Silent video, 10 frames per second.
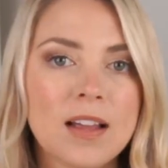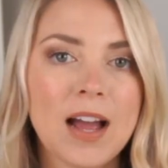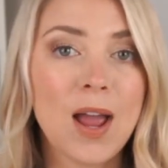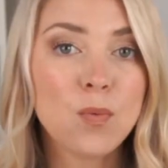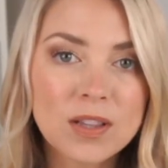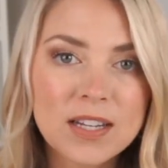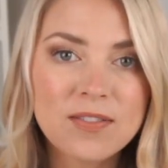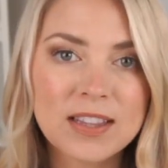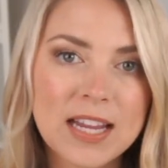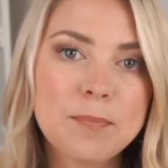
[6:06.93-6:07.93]
I will leave a
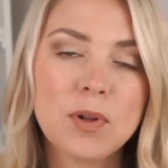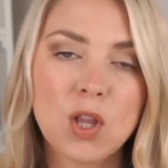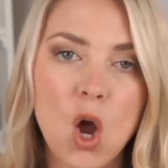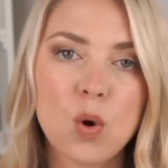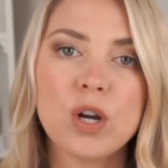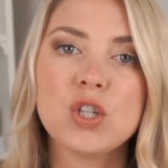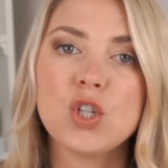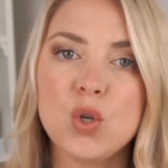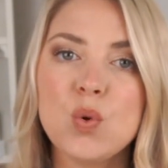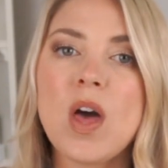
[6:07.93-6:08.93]
link below
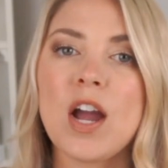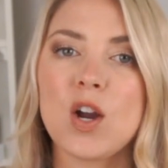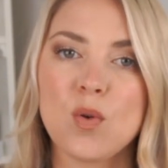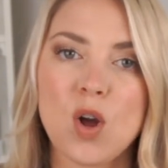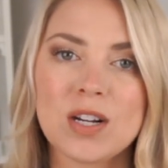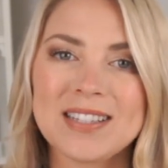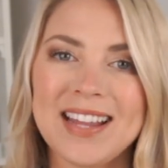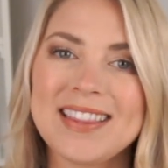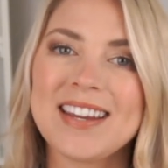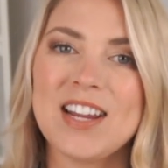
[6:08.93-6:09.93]
to that Godox
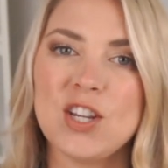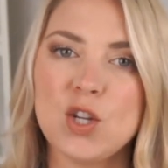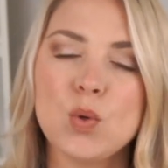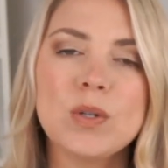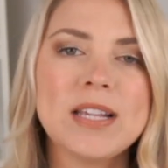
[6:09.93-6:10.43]
light that I use,